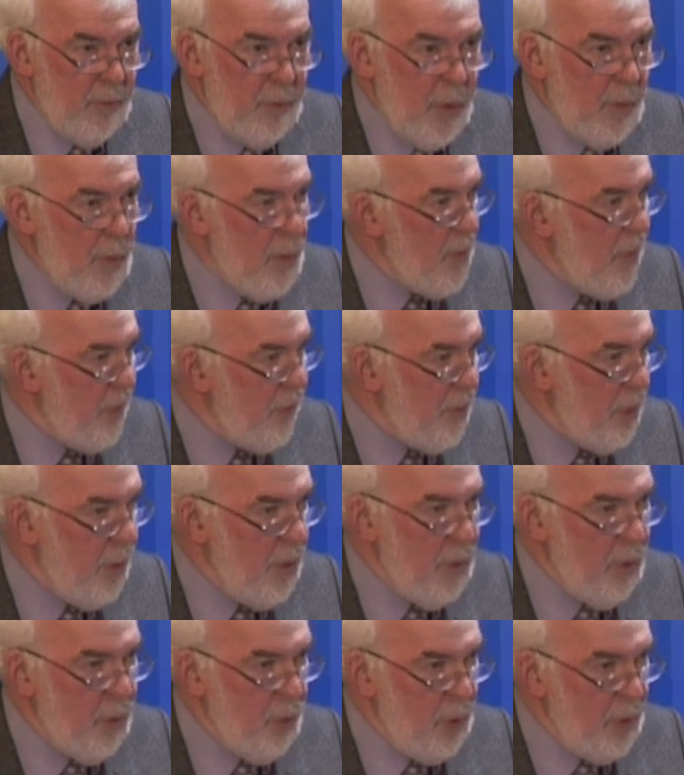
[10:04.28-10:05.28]
the former
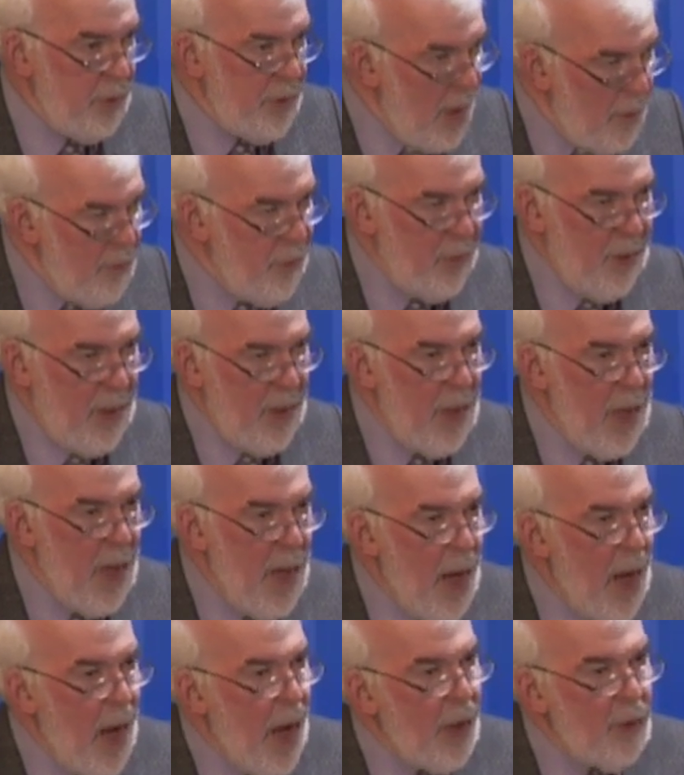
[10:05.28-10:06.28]
Minister Noel Dempsey,
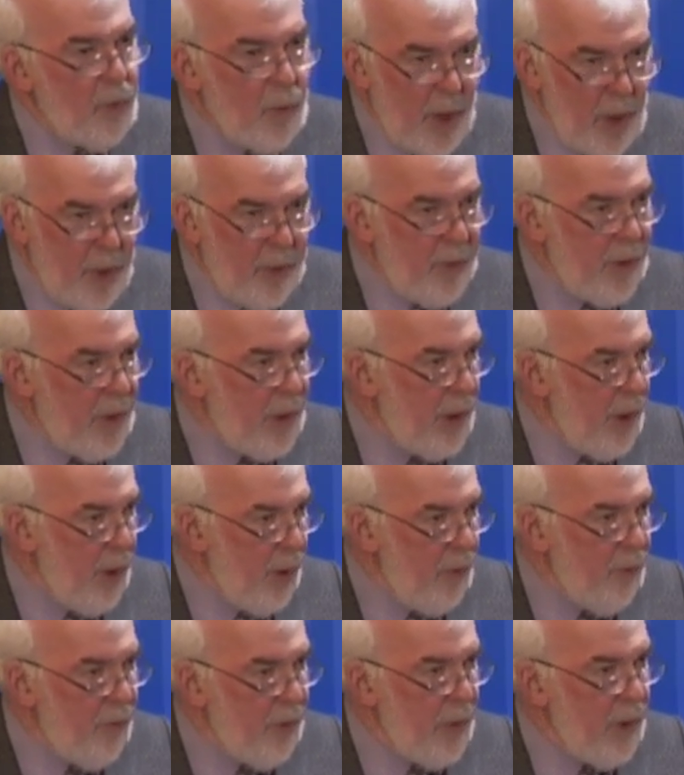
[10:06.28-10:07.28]
as well as the
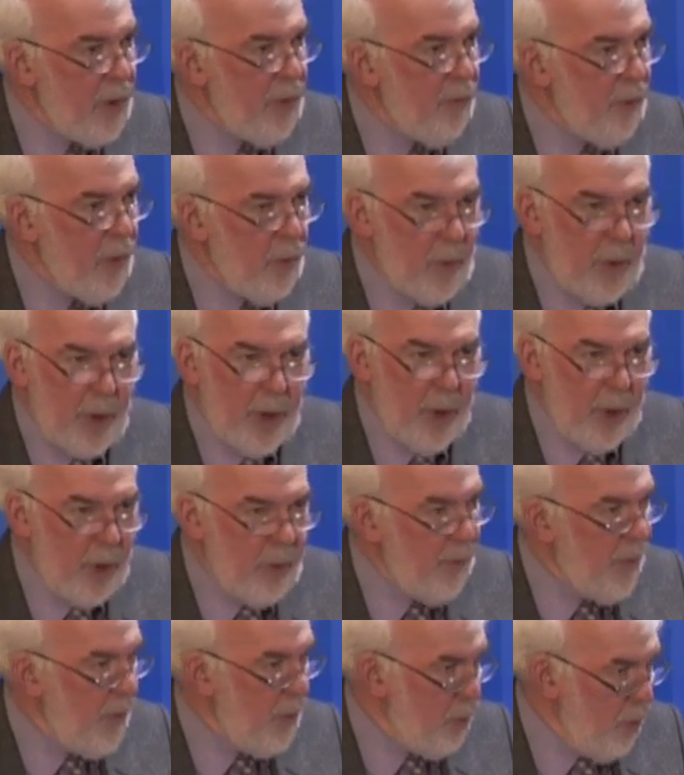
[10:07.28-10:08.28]
former
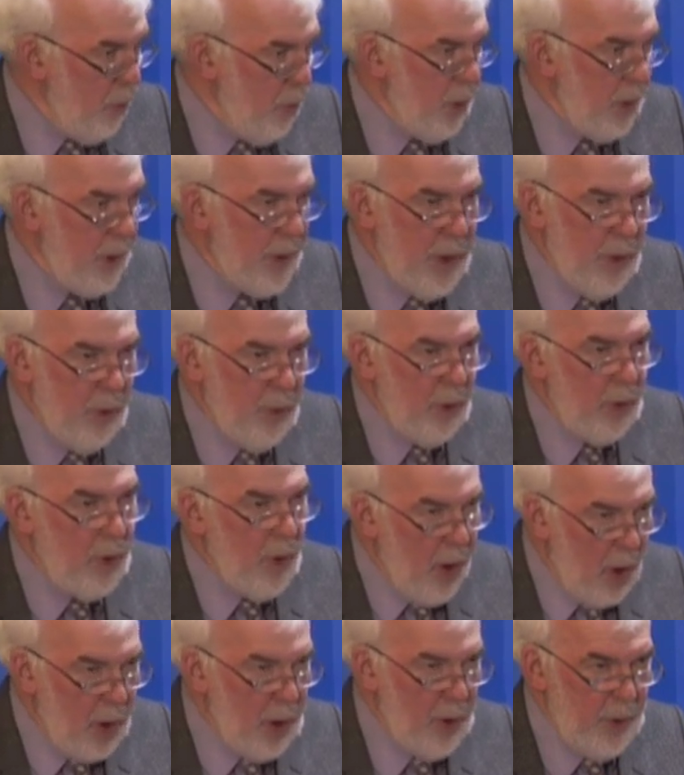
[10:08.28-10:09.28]
Clerk of the Dáil, Kieran
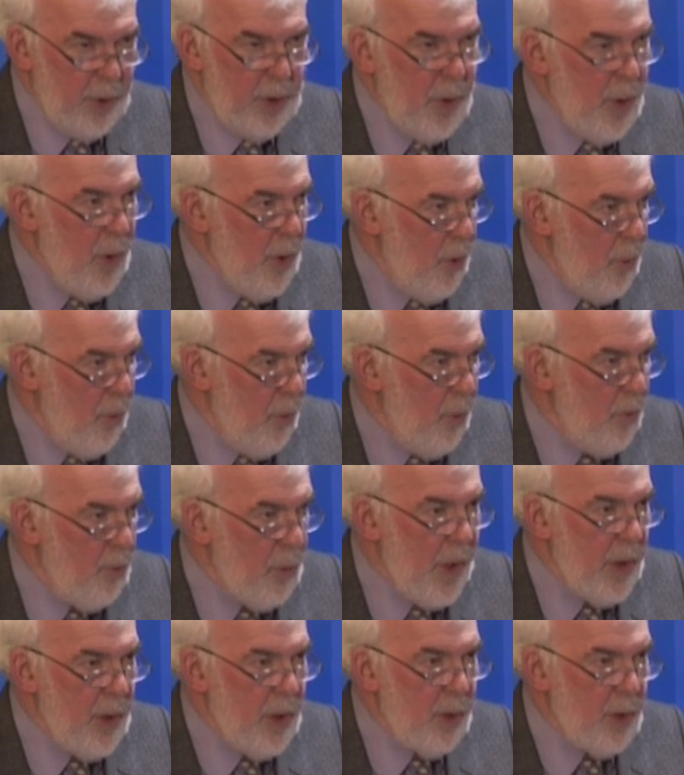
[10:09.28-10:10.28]
Coughlan, who
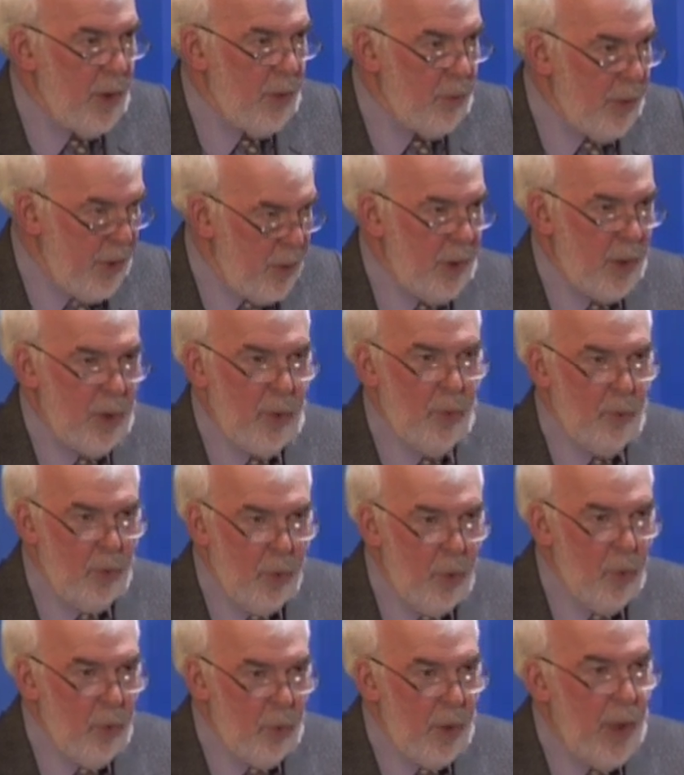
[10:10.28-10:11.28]
played a critical
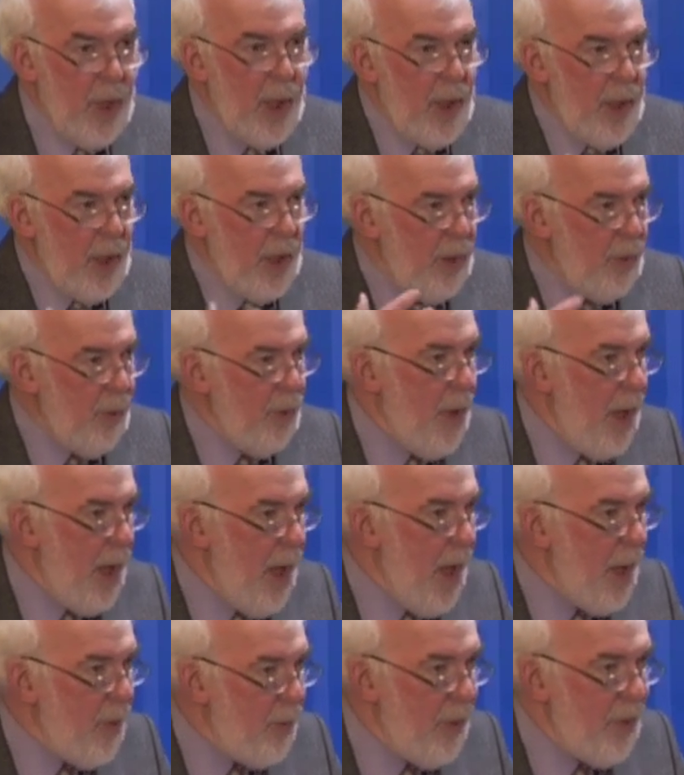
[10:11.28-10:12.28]
role in
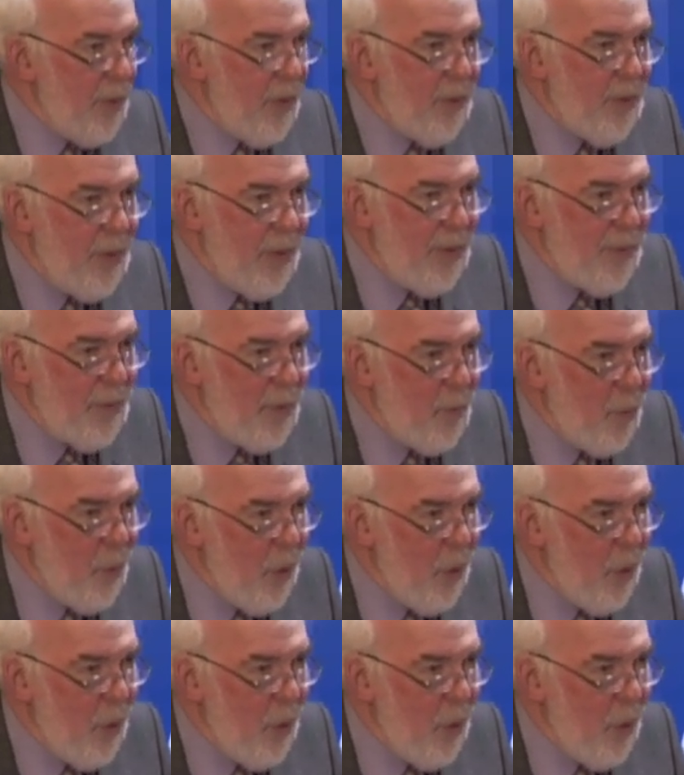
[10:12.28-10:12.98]
helping the system